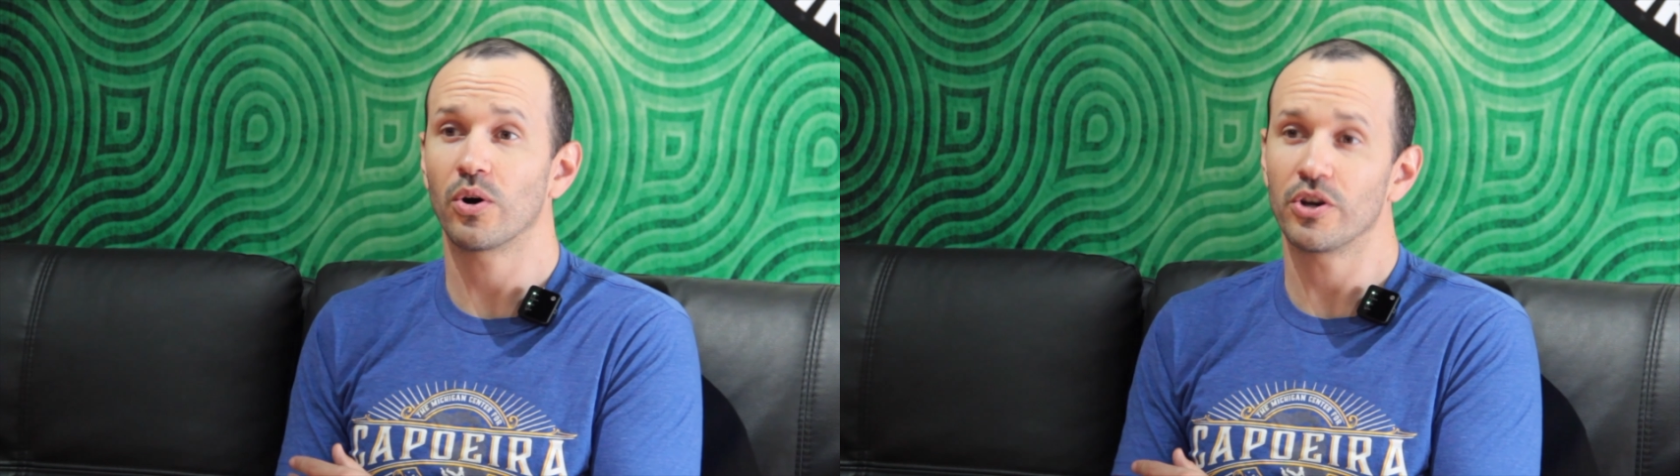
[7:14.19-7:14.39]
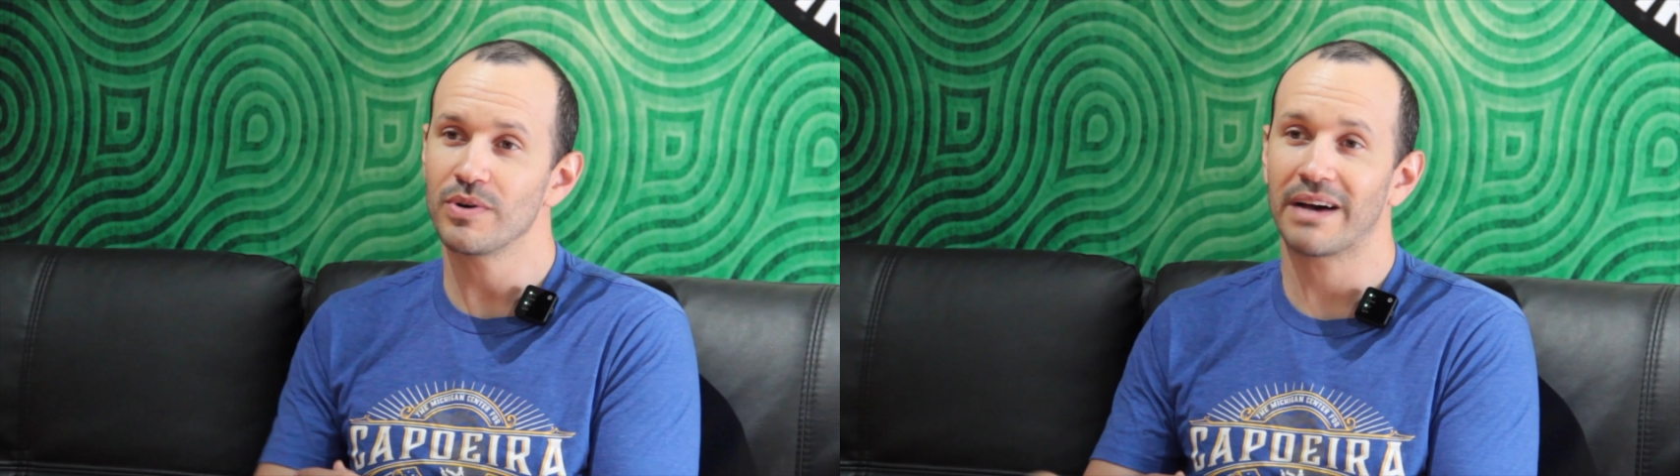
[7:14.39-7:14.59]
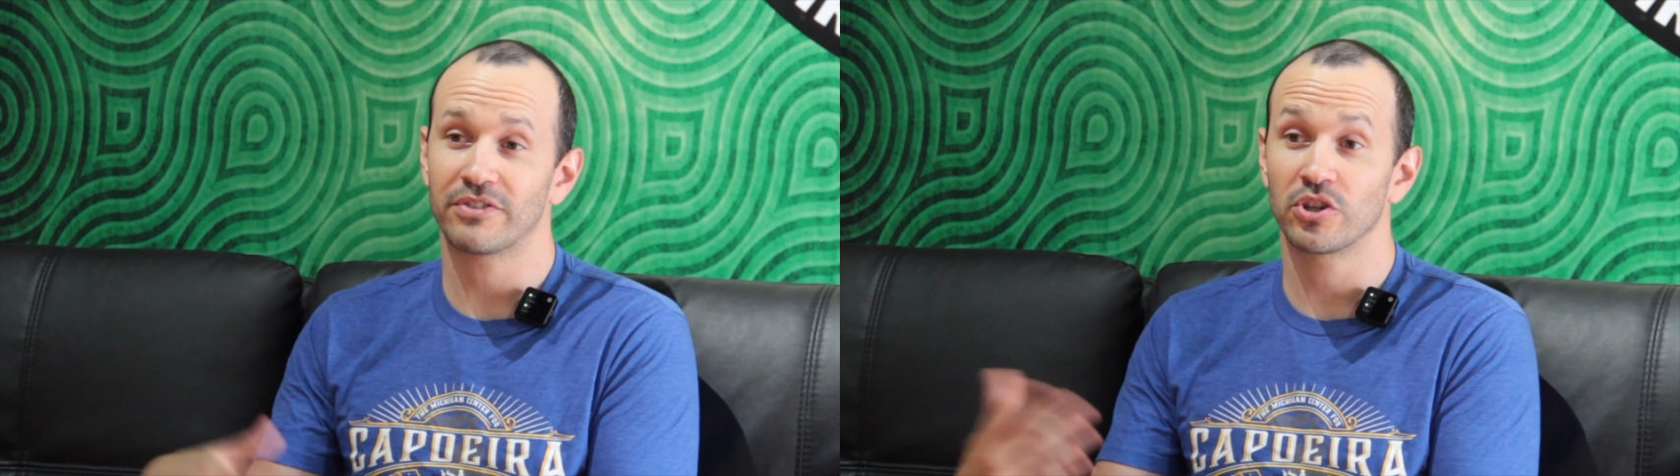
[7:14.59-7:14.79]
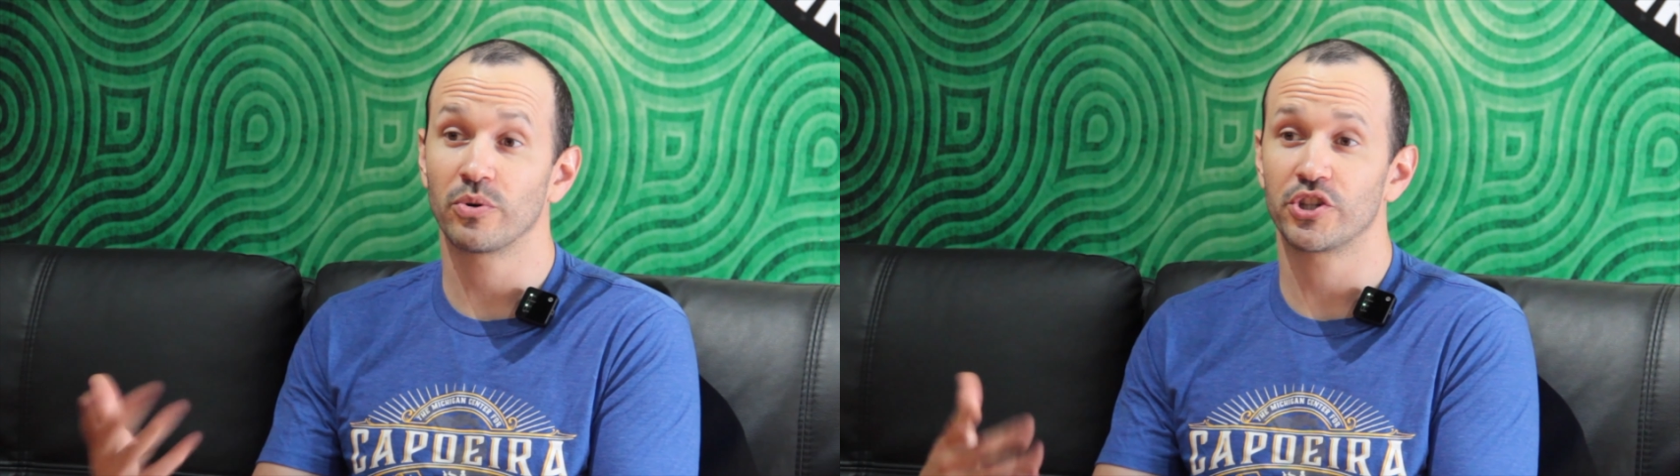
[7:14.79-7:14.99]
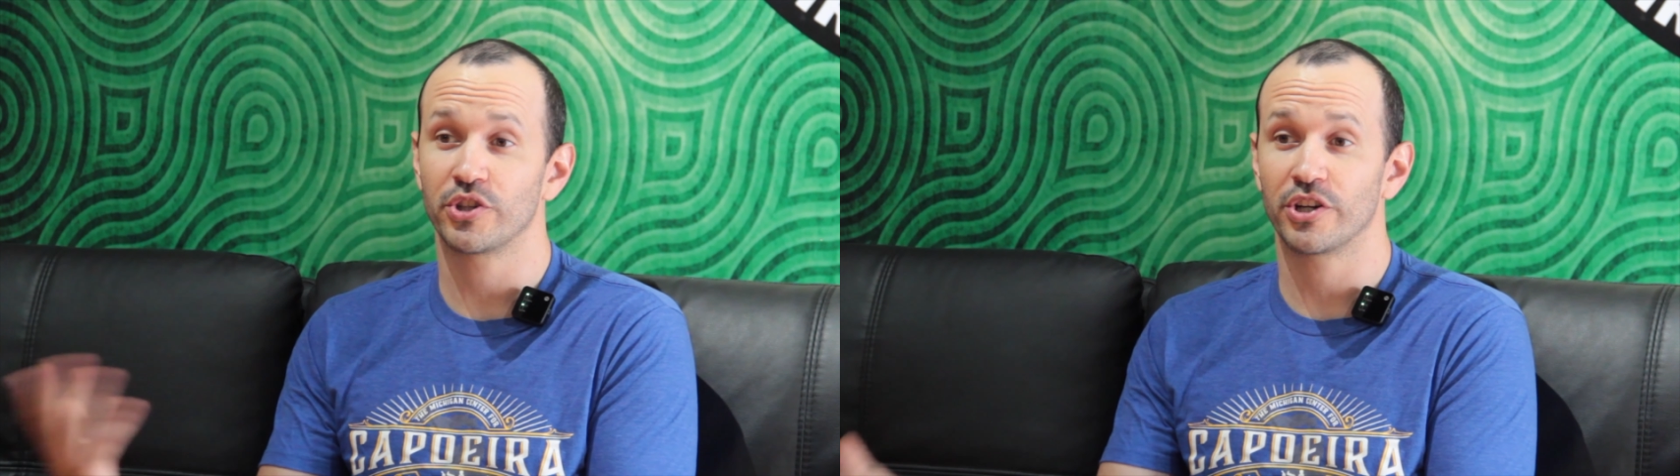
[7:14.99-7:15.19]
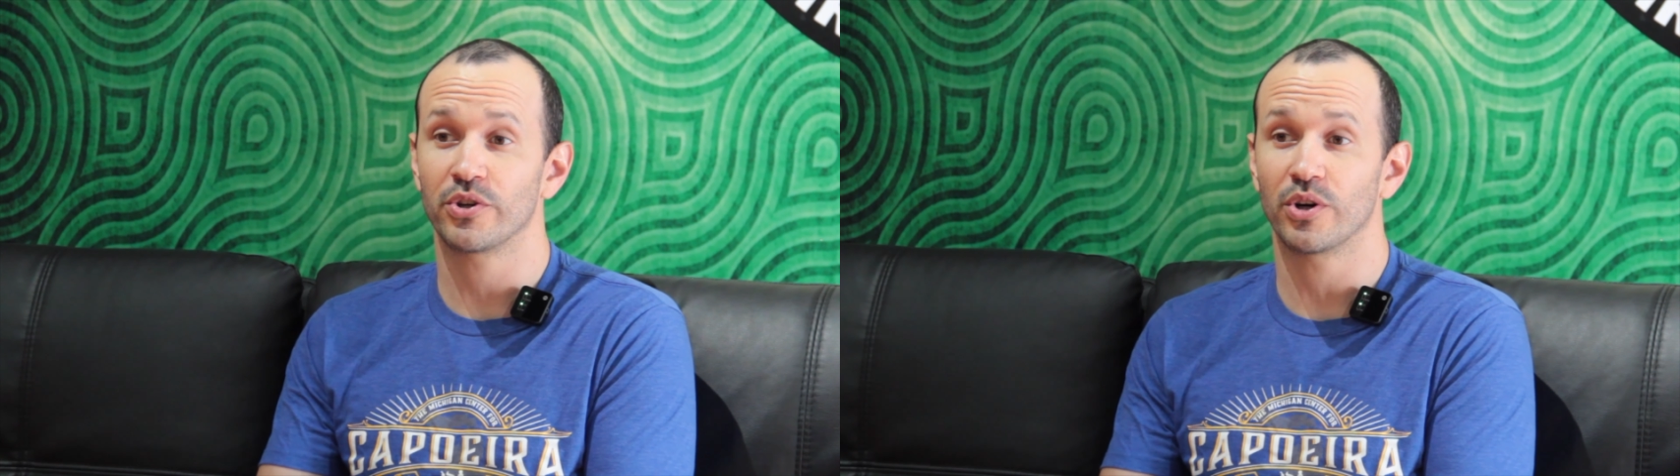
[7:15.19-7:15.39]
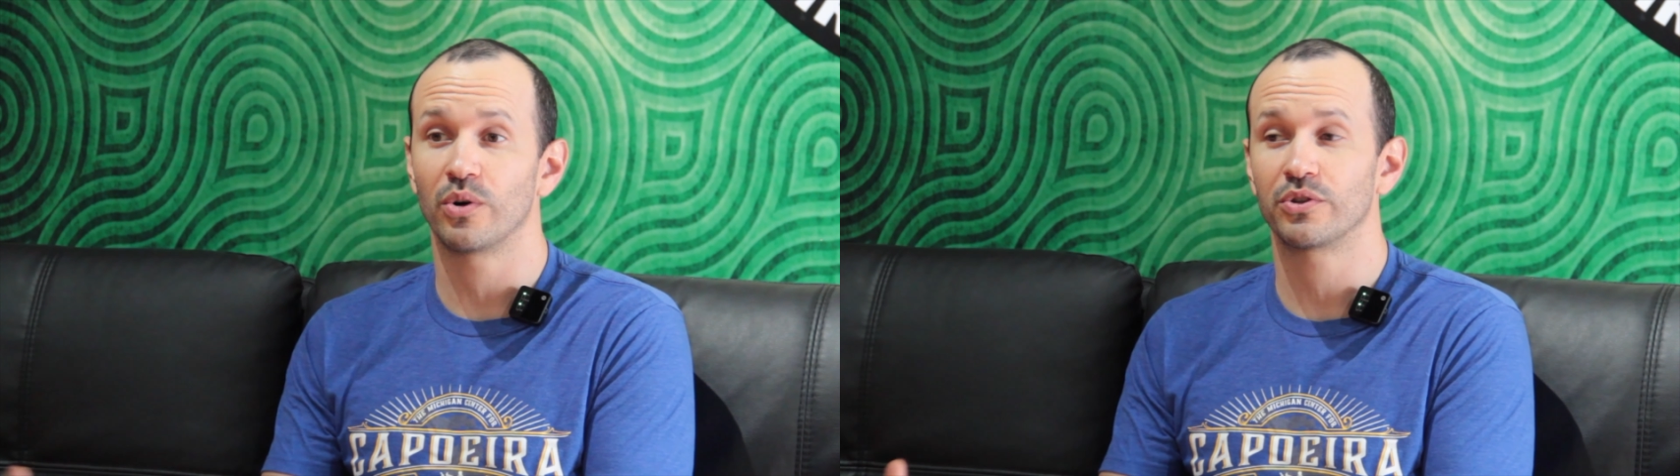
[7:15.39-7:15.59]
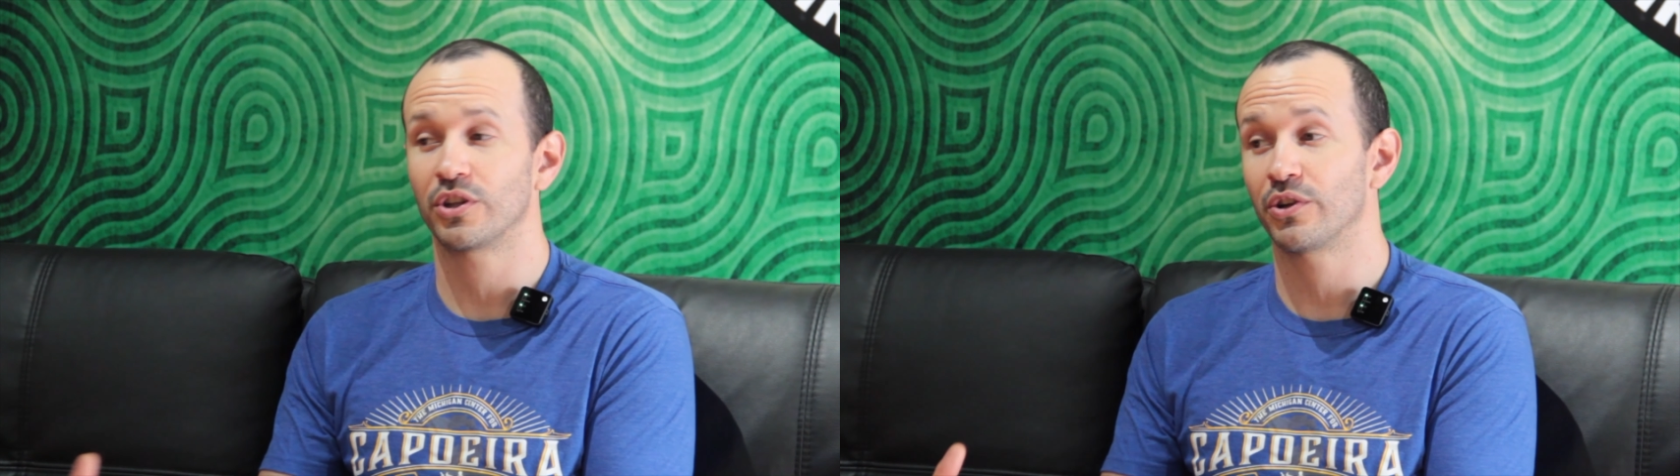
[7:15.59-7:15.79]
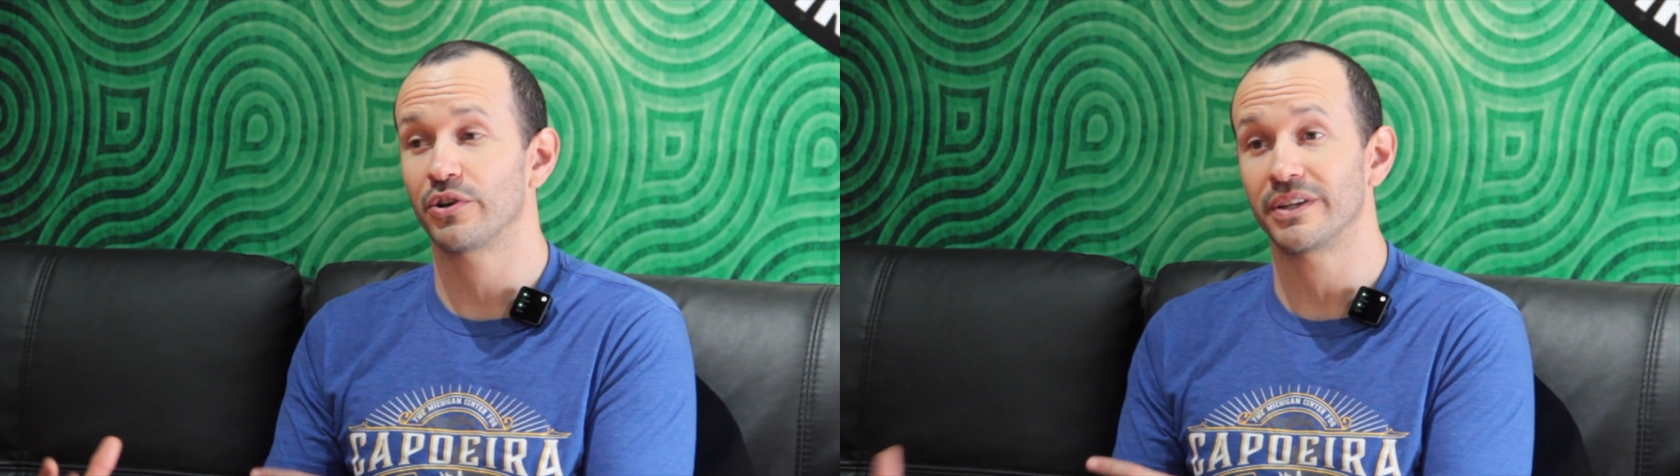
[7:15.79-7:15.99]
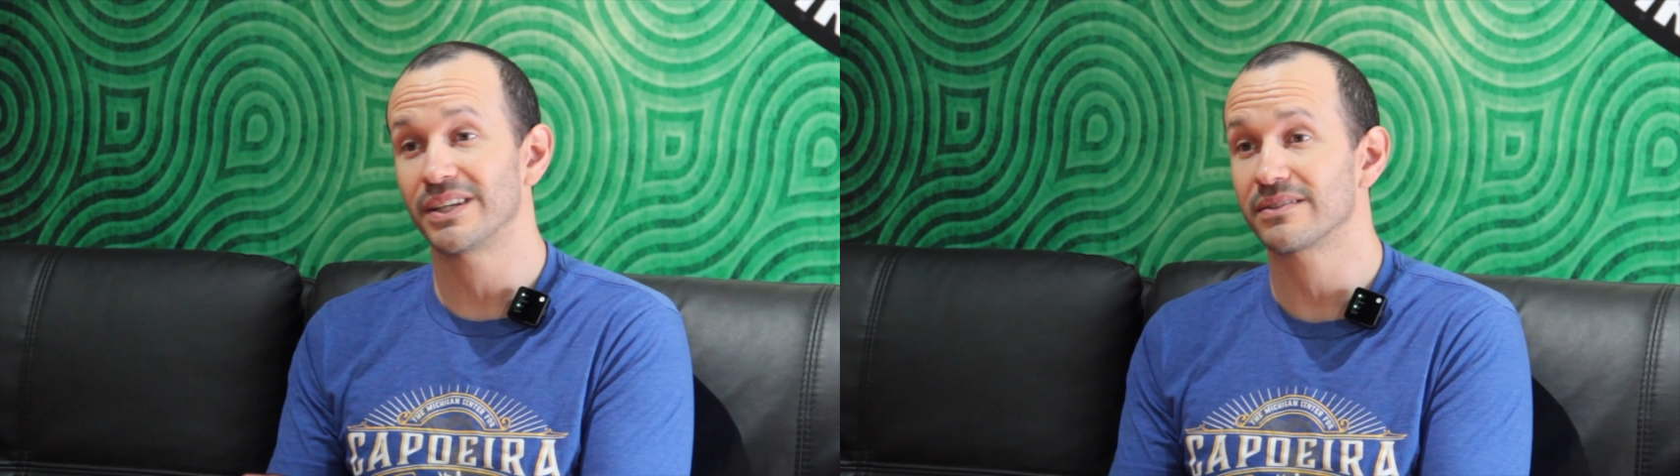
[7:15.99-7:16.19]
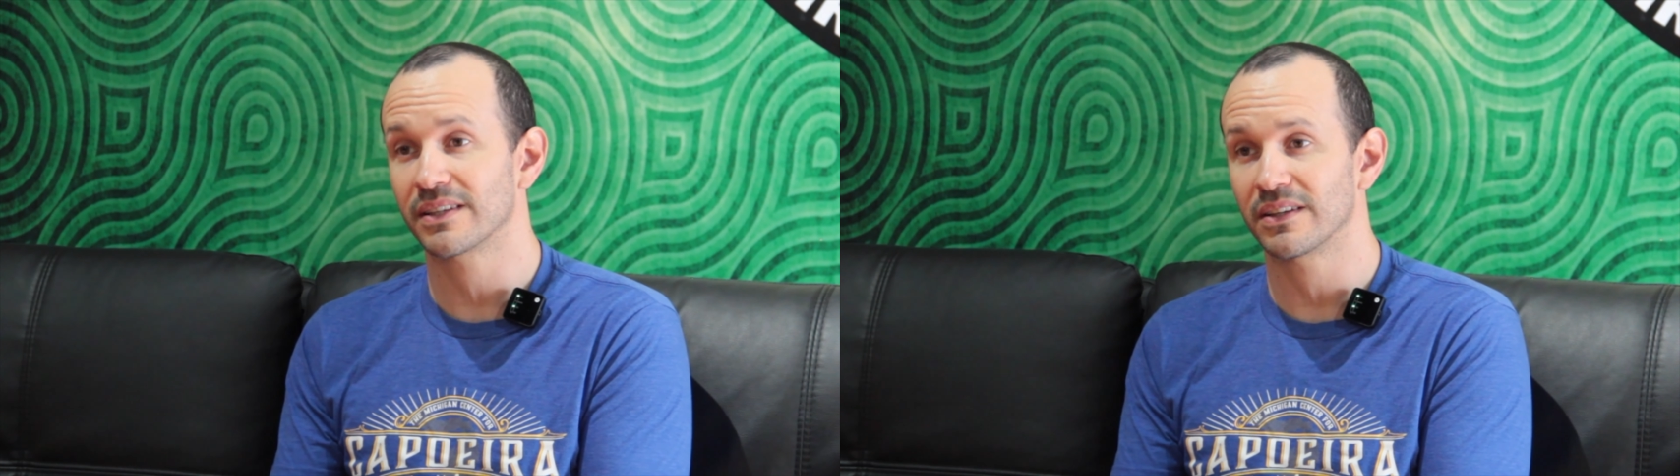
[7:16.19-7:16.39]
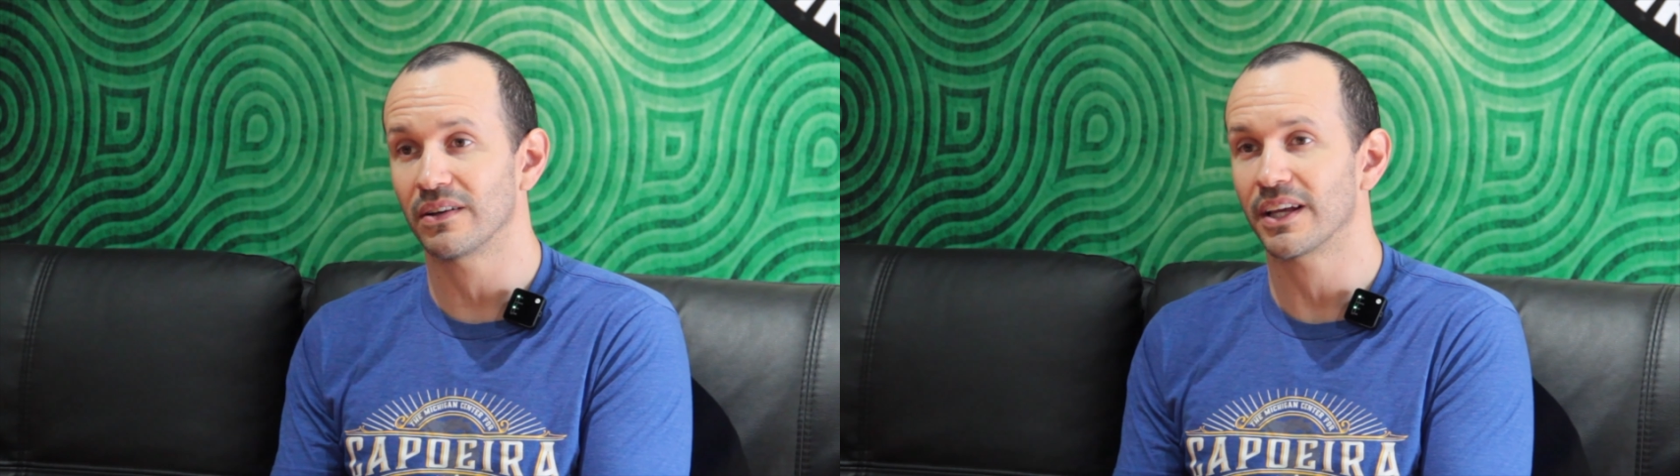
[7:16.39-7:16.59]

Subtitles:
oh, you have to go and train on your own to learn this skill.